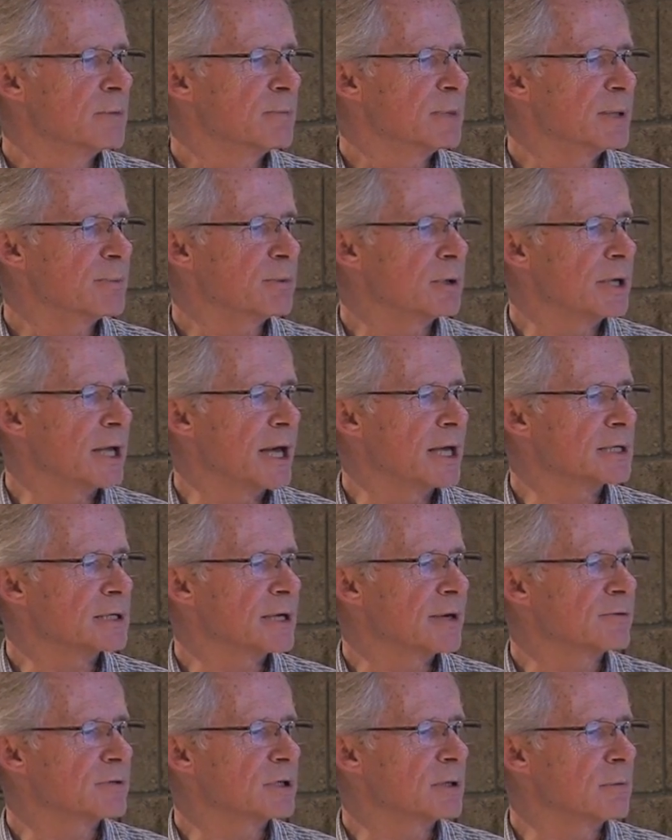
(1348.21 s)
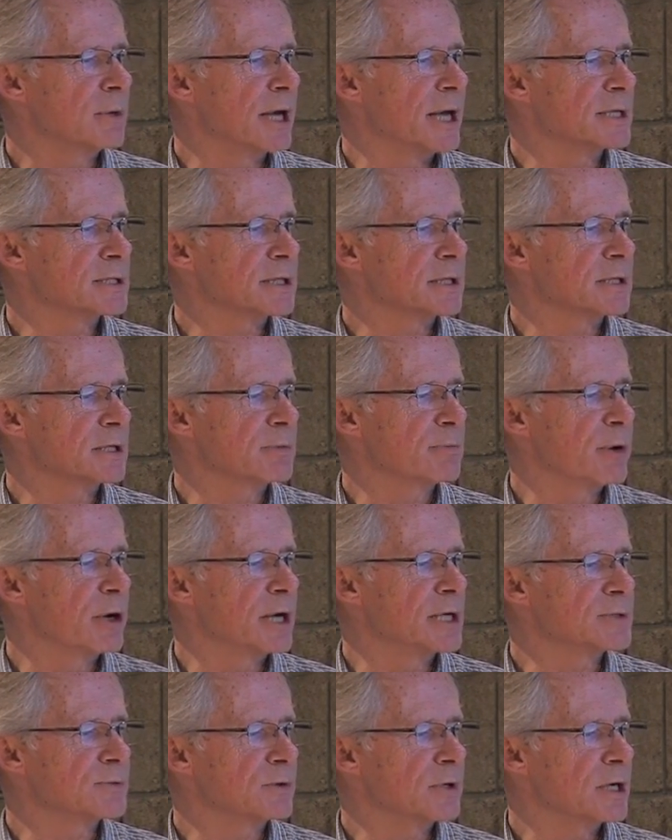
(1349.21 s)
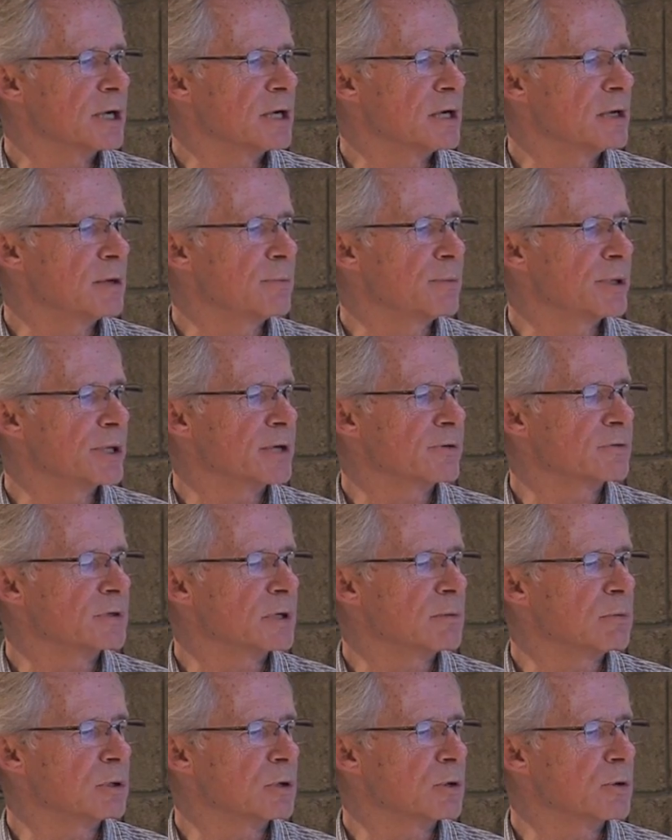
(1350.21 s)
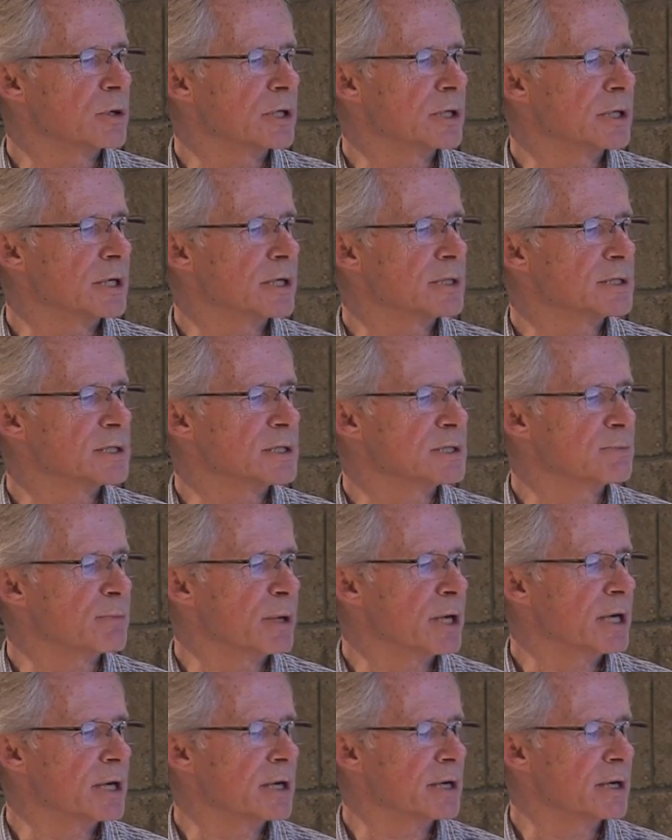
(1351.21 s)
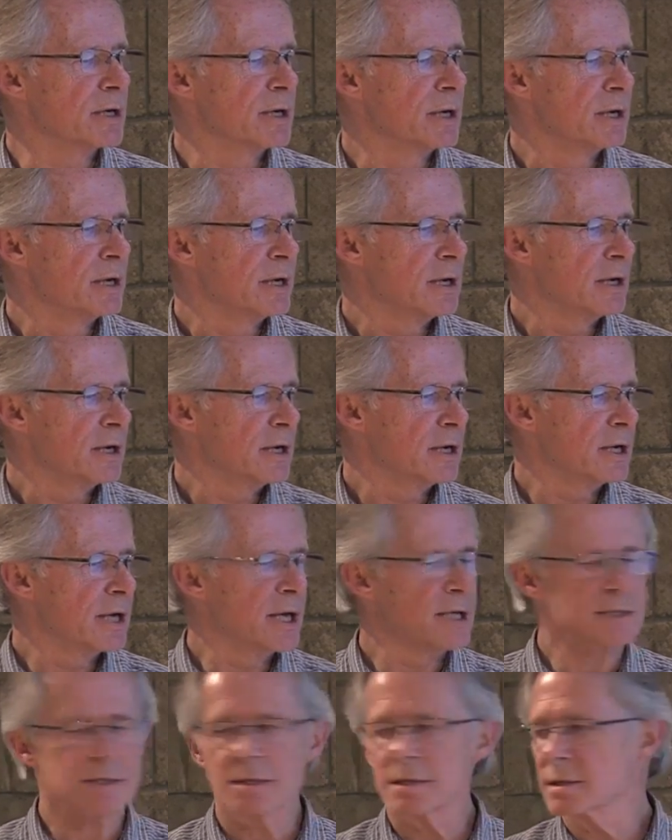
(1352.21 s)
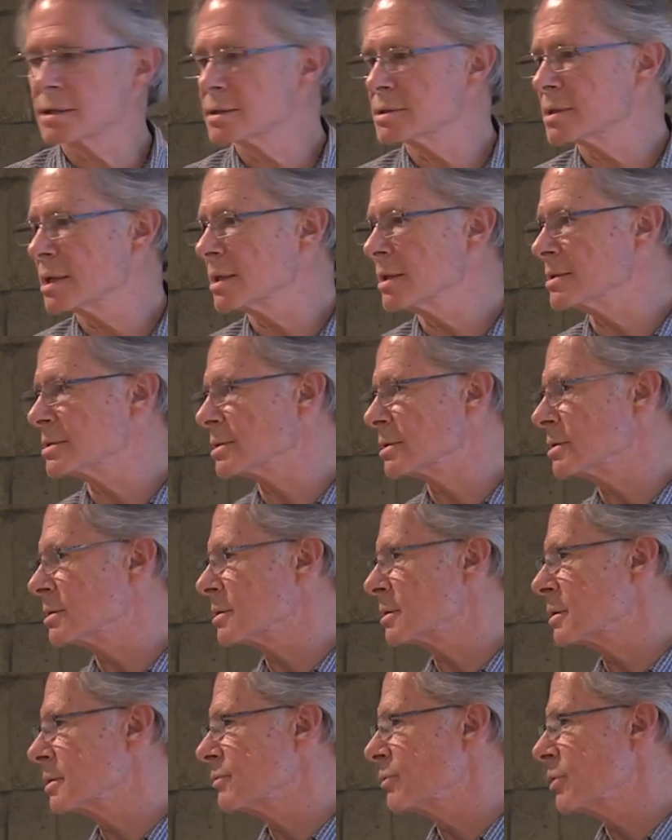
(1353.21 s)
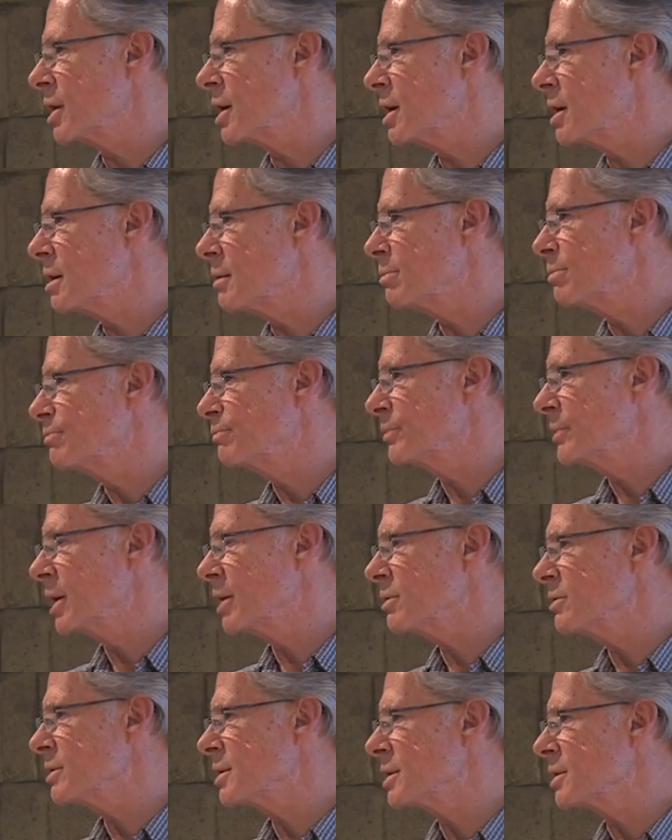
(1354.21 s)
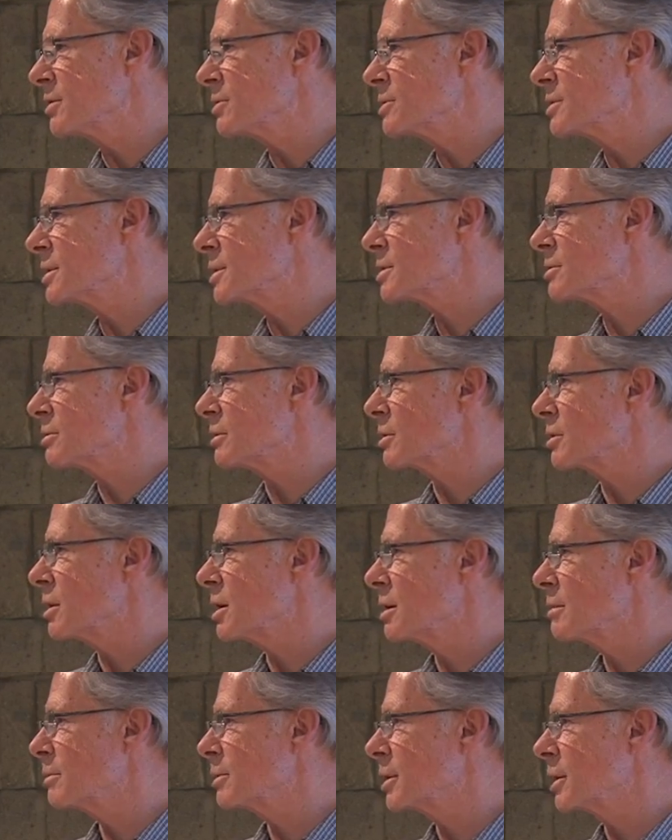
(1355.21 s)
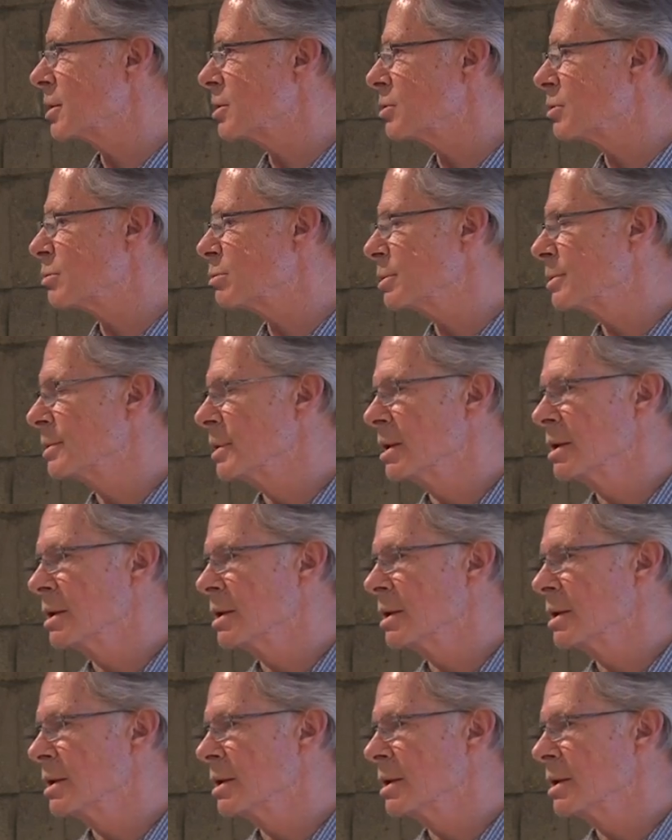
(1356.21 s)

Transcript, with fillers: People have trouble asking their boss for help. They have trouble going to the Hudson's Bay and asking a sales clerk for help. I don't think those things are uncommon, I hope.